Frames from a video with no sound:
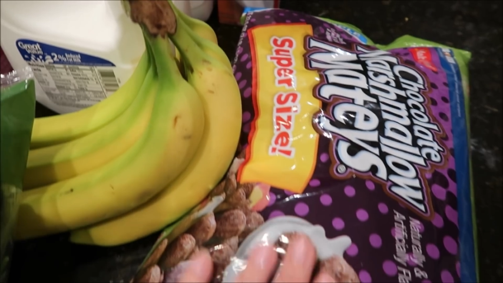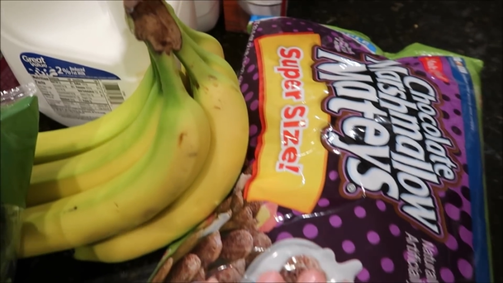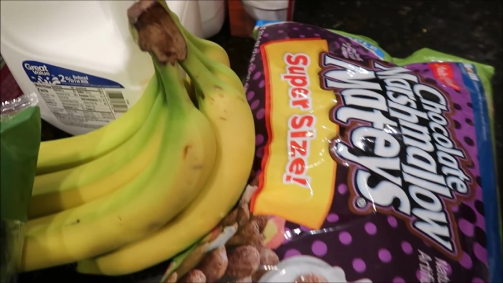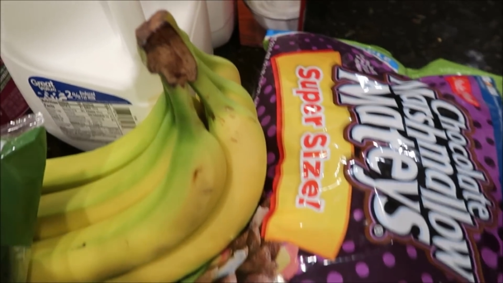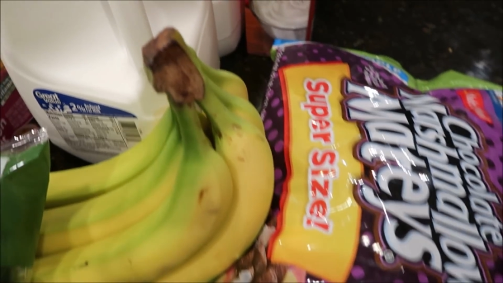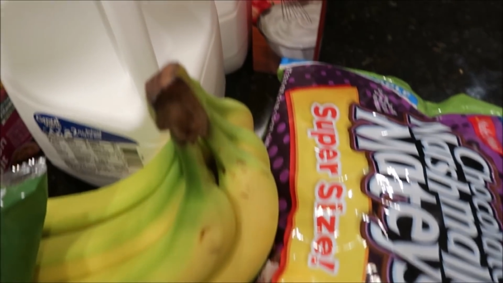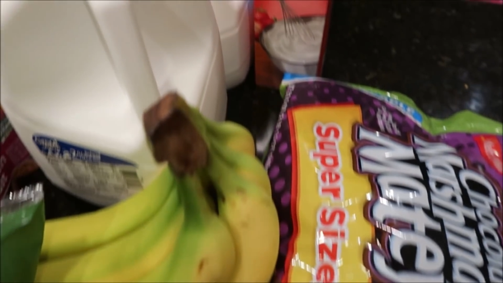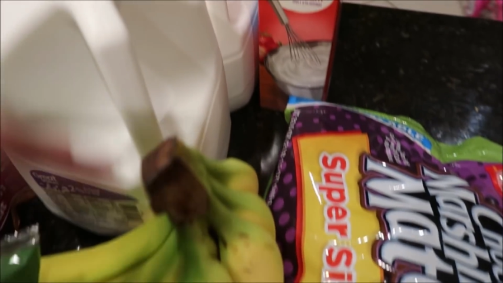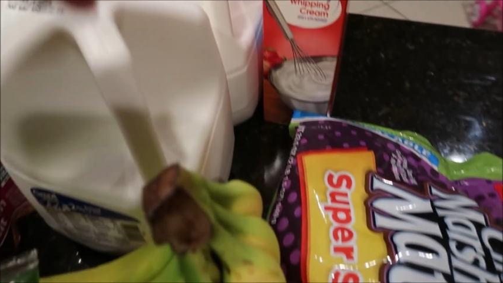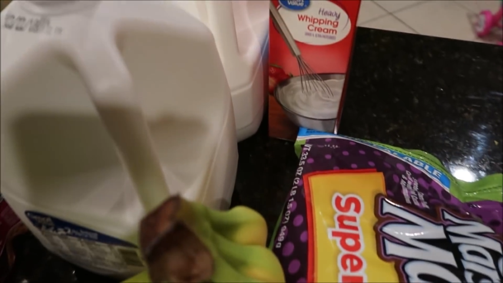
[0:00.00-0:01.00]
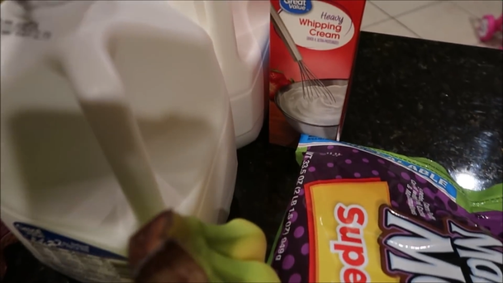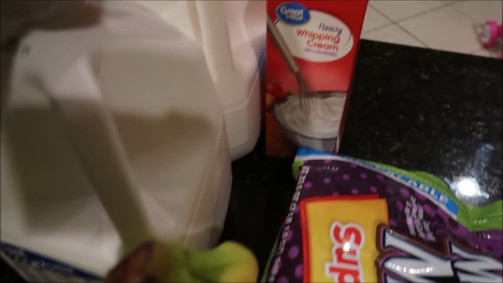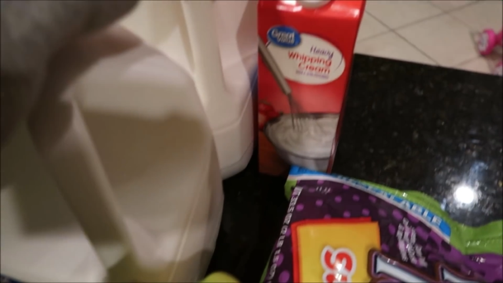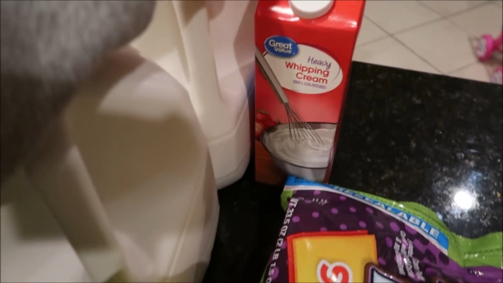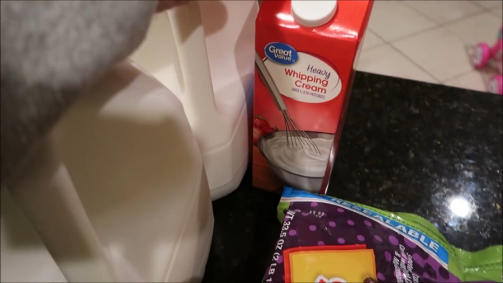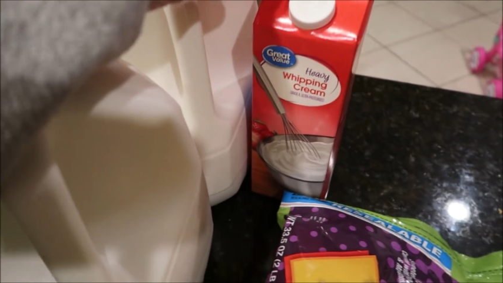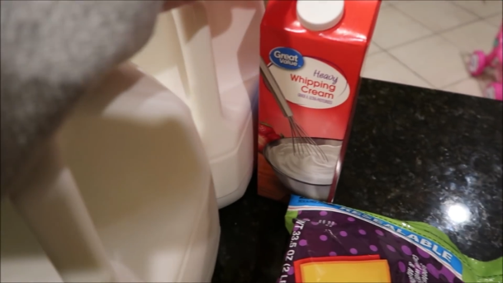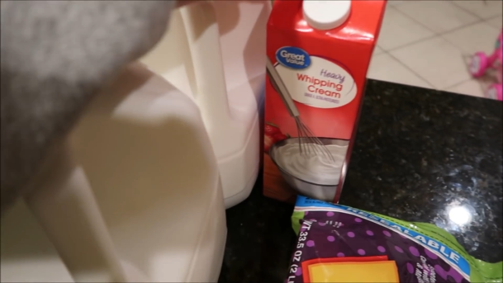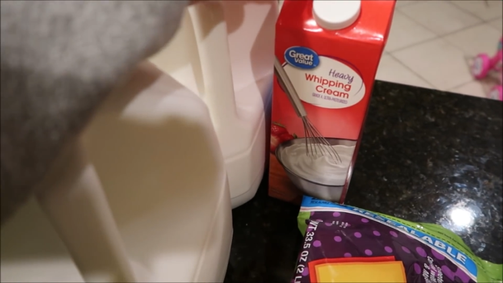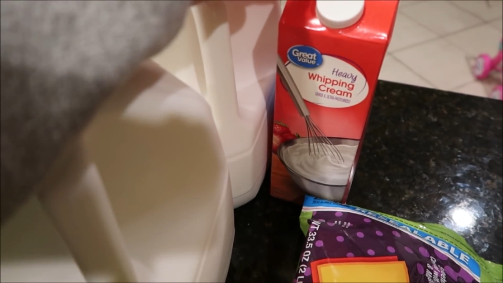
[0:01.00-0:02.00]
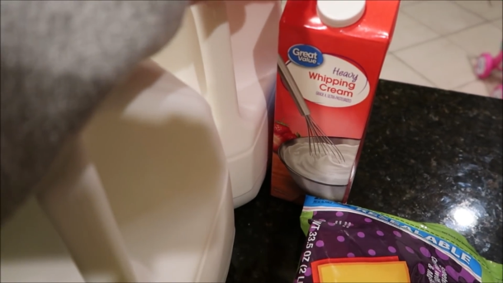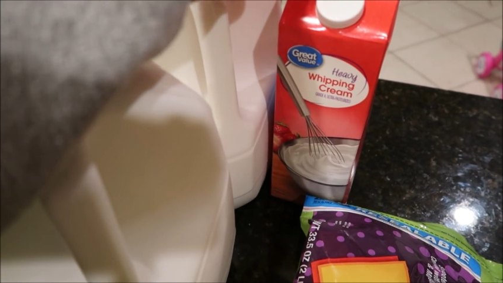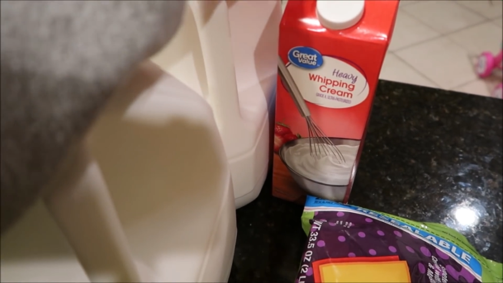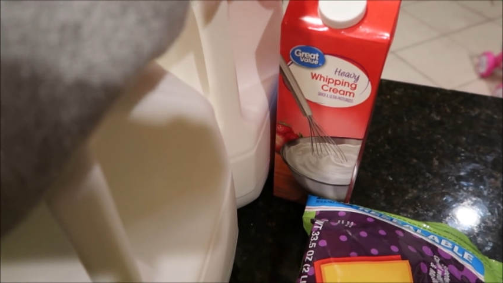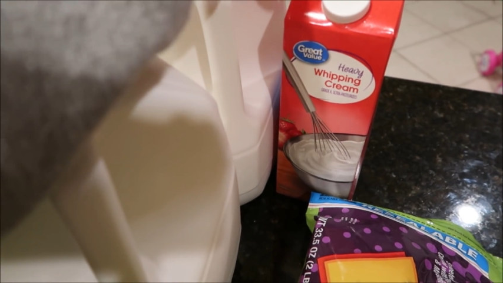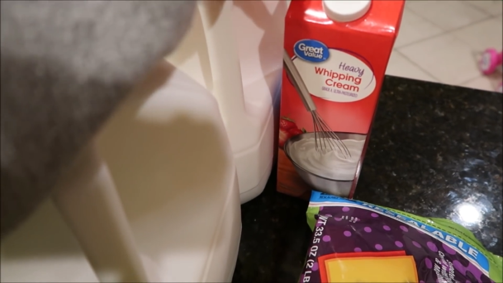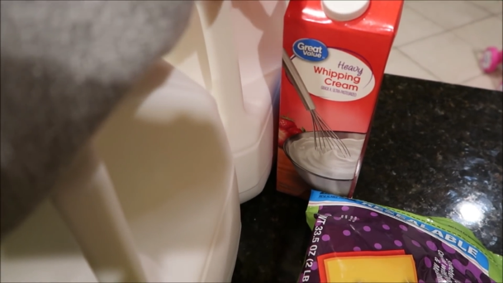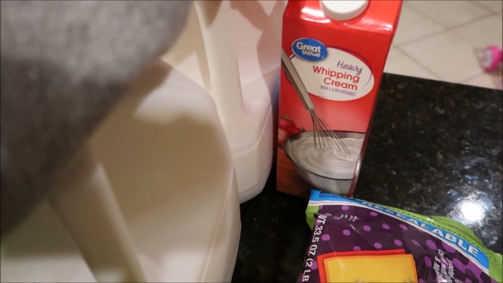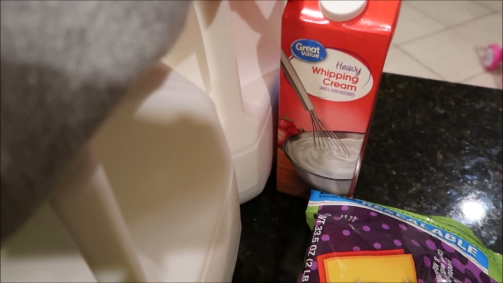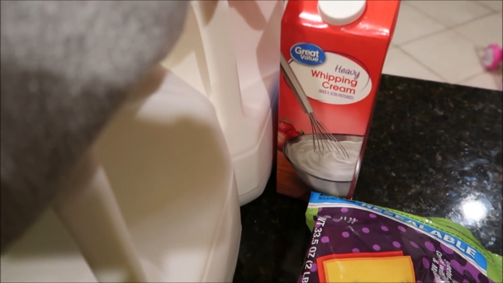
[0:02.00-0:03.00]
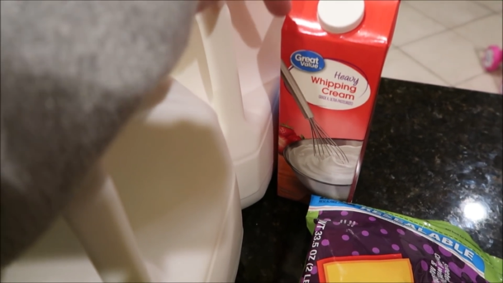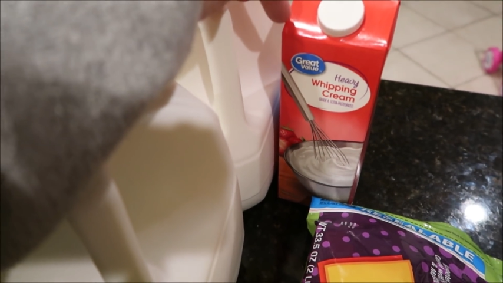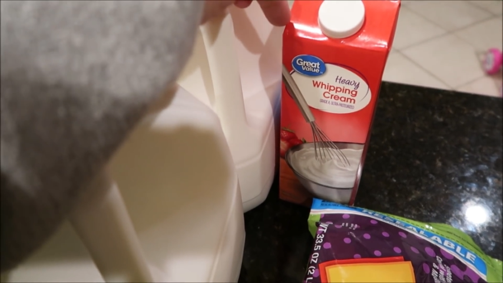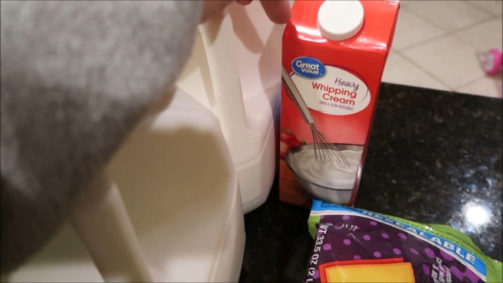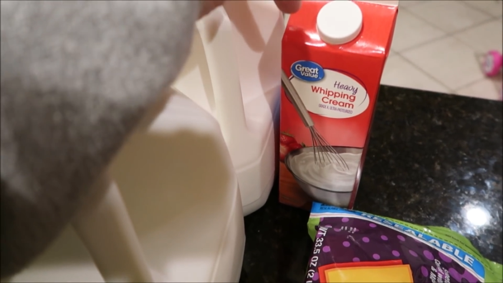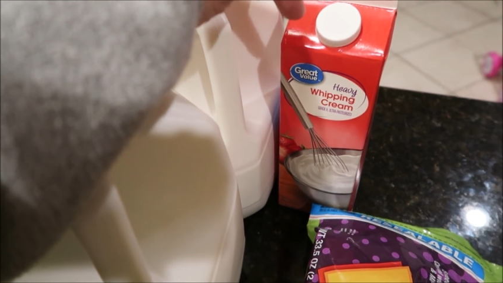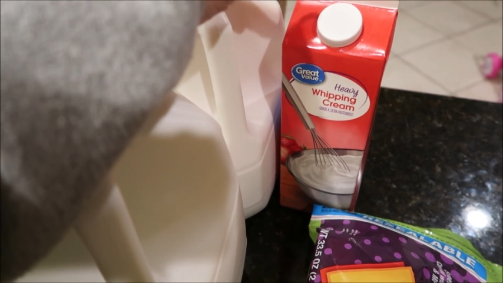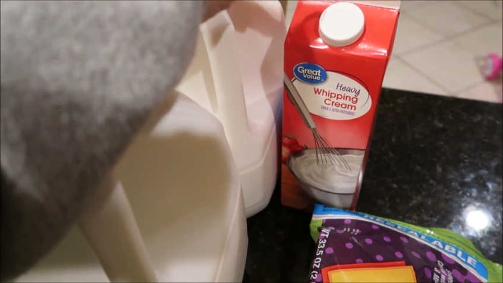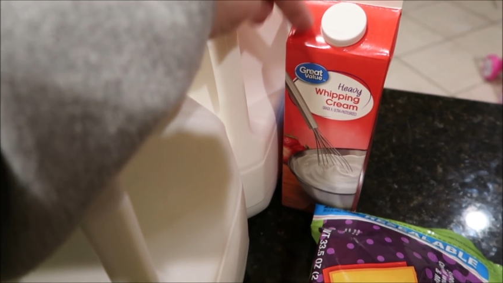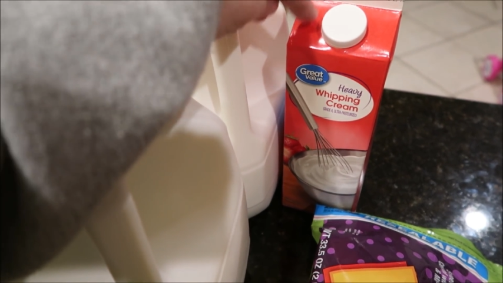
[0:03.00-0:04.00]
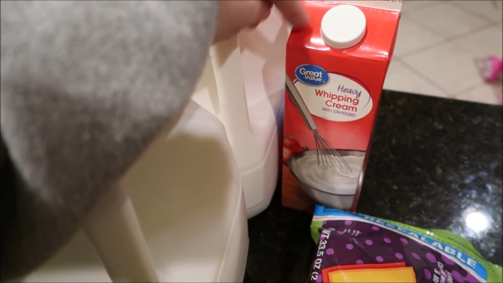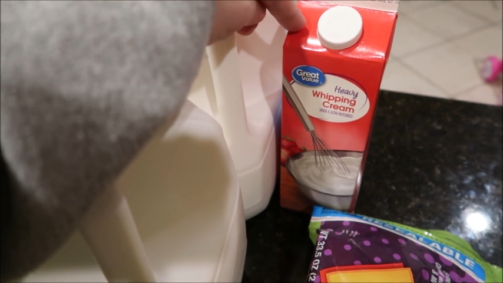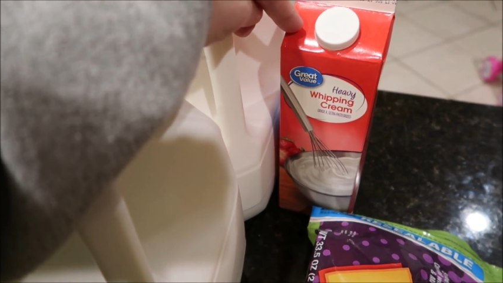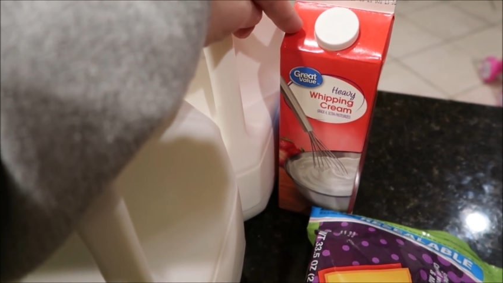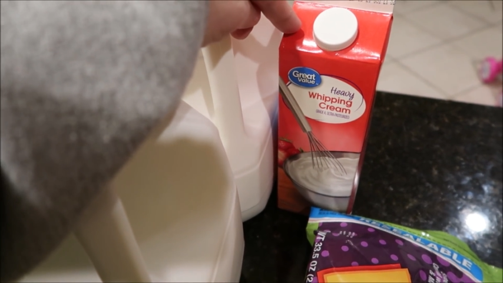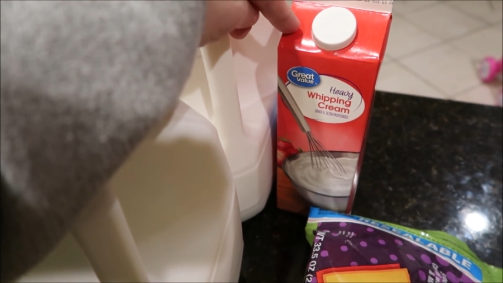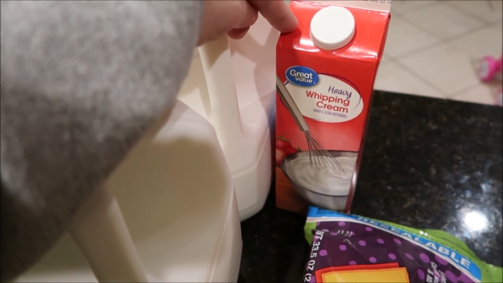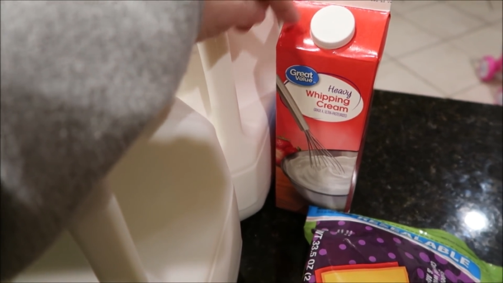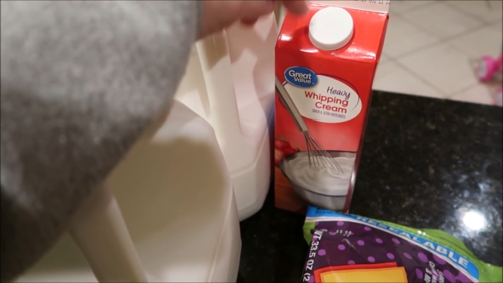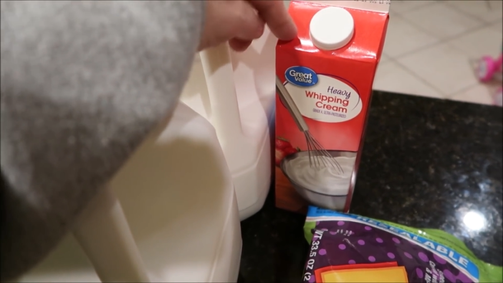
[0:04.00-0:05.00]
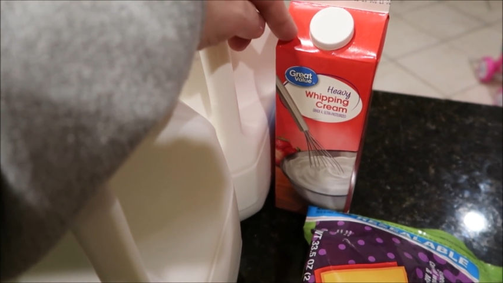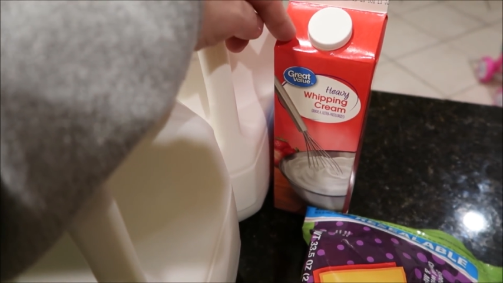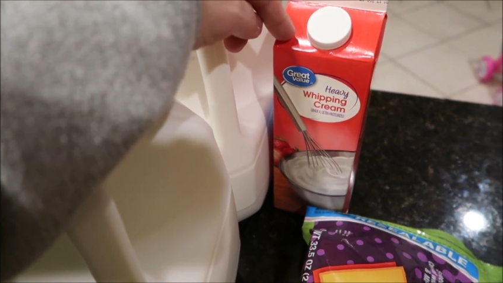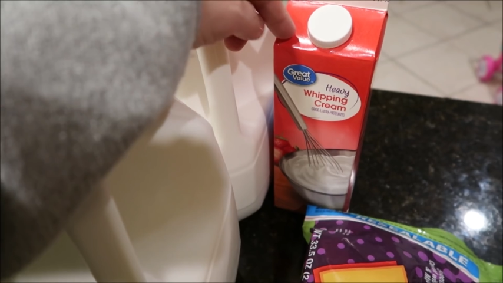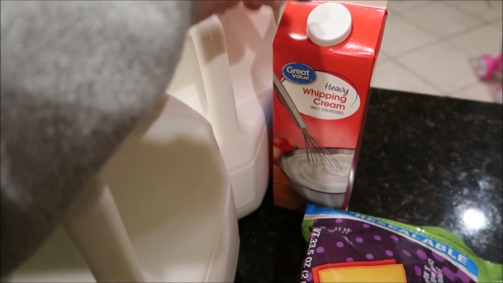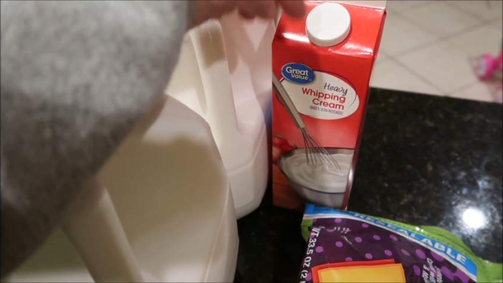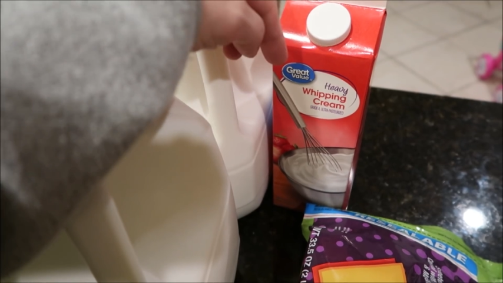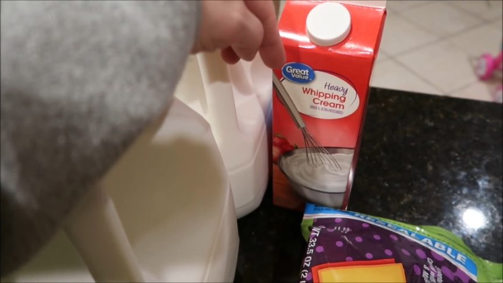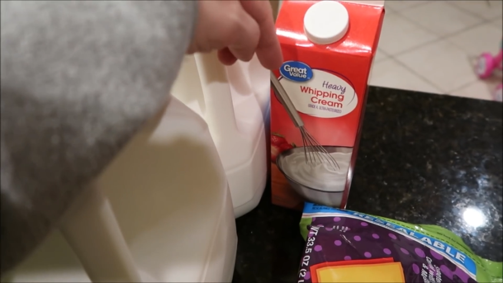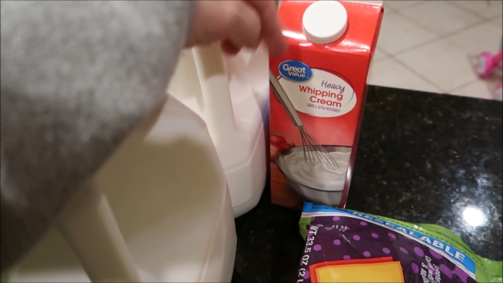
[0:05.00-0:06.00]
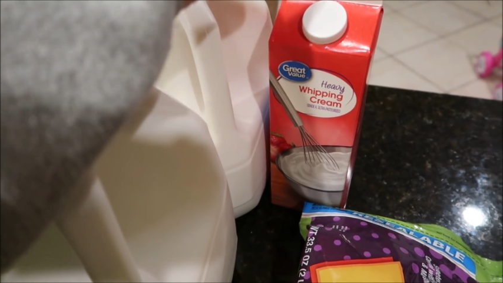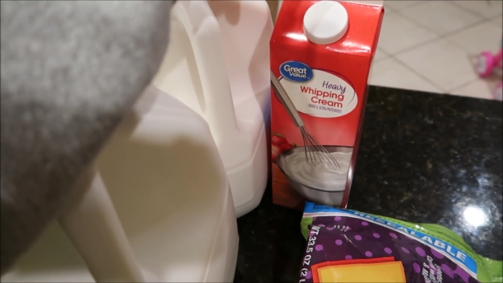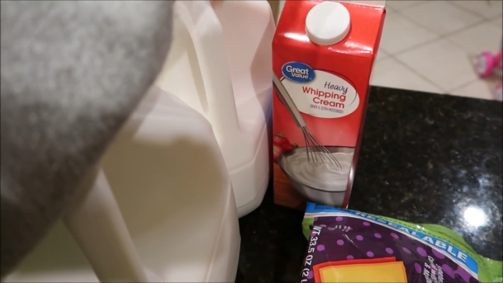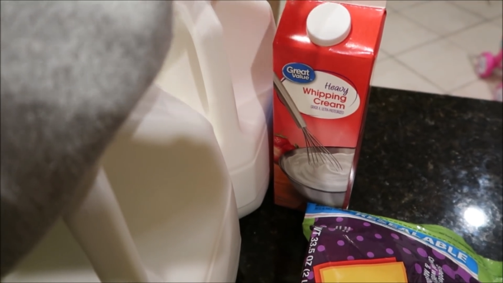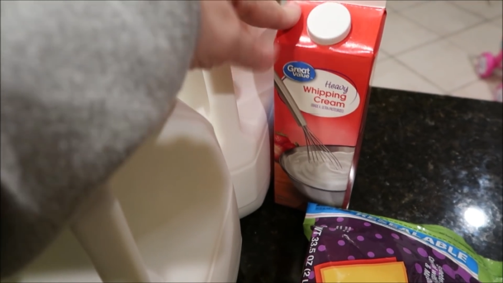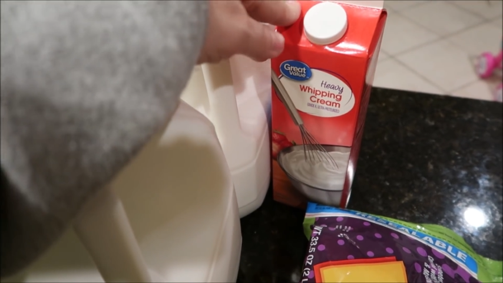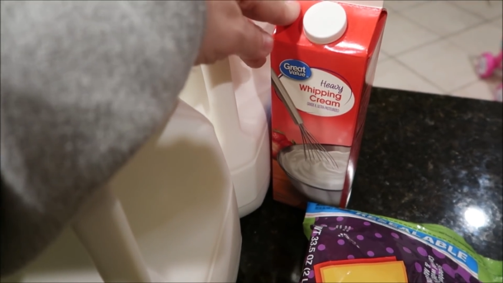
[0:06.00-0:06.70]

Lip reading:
(no speaker visible)